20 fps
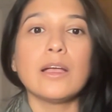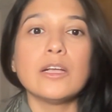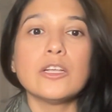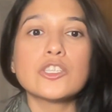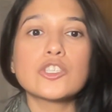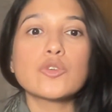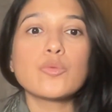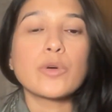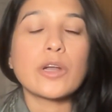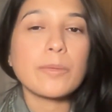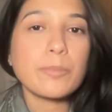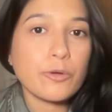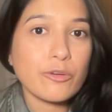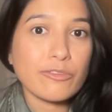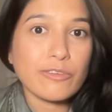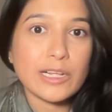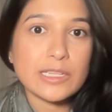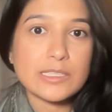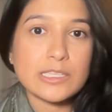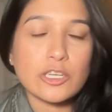So what are
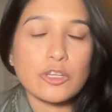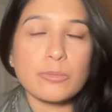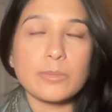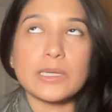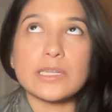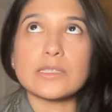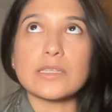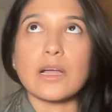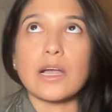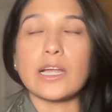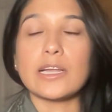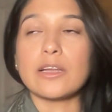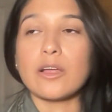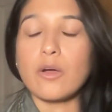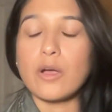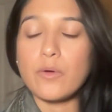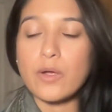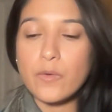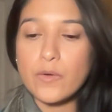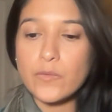profiles in human design?
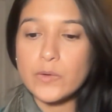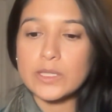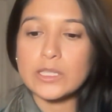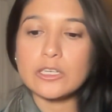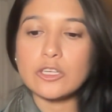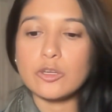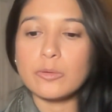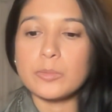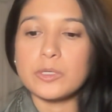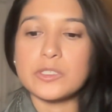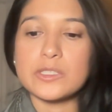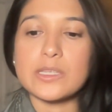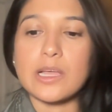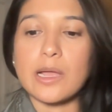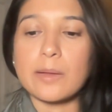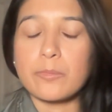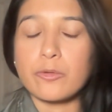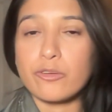Within human design,